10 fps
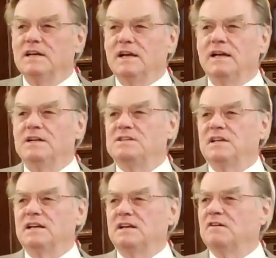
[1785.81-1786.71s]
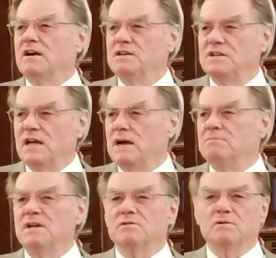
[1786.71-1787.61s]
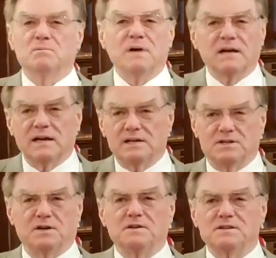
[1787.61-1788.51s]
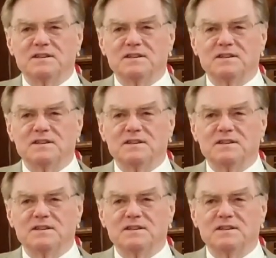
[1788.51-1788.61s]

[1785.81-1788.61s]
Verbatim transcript: And he said, Hey, crazy, I'm never going back at church.